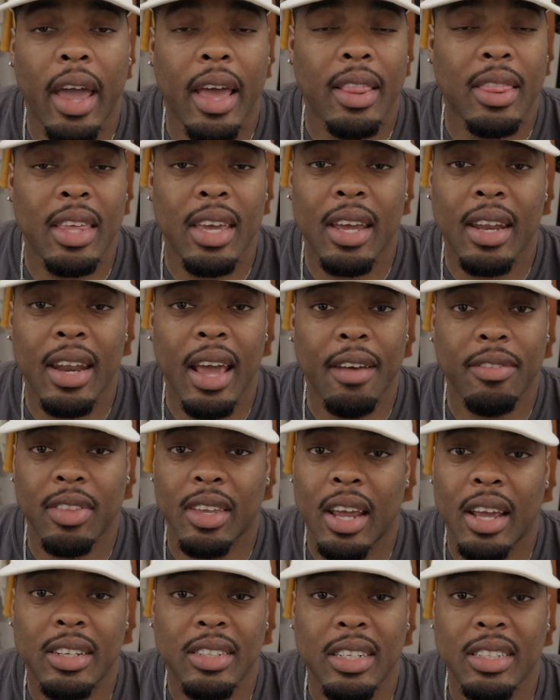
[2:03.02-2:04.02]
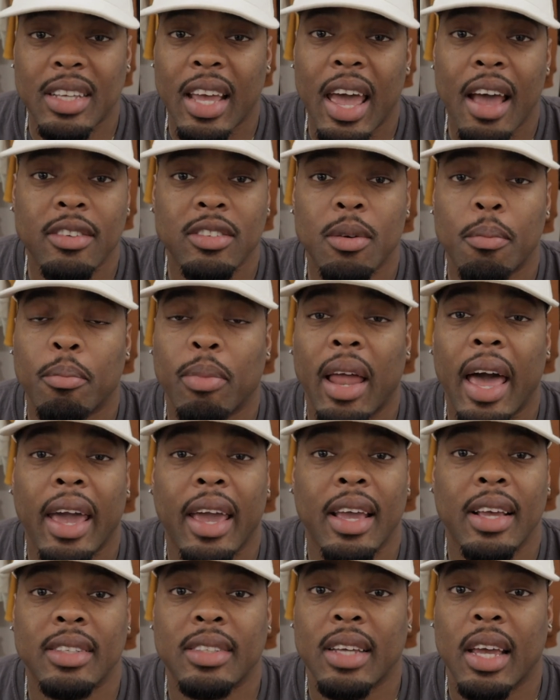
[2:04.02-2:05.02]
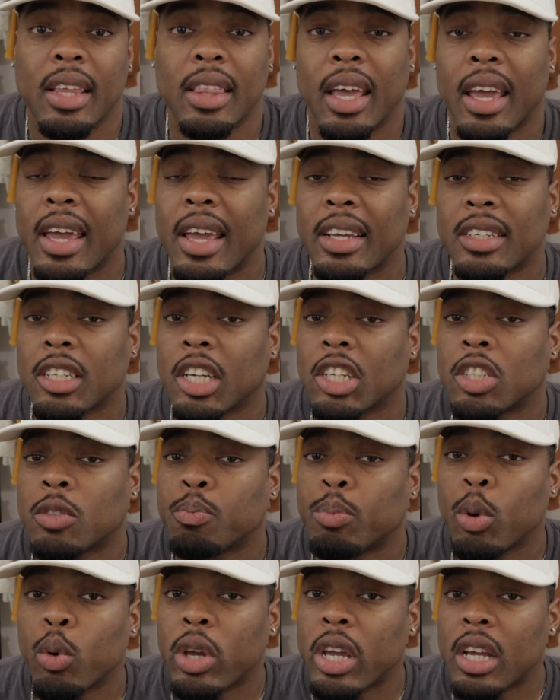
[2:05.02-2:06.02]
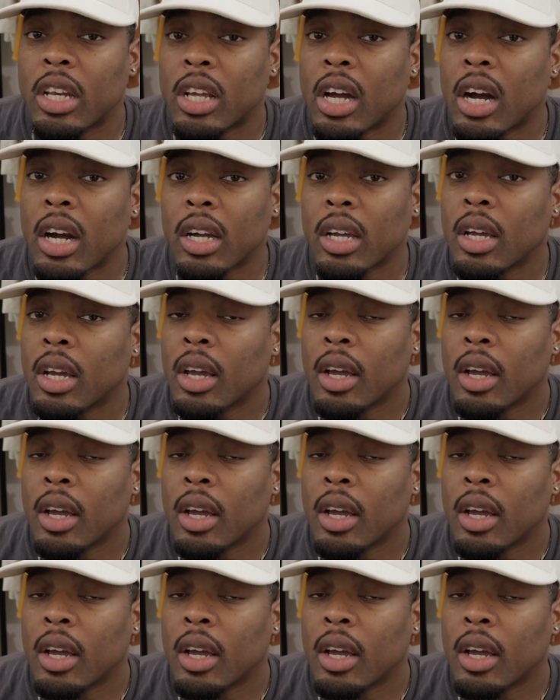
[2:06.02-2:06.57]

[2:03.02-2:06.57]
and then after that, just have some black and say that it's a spooky dunk.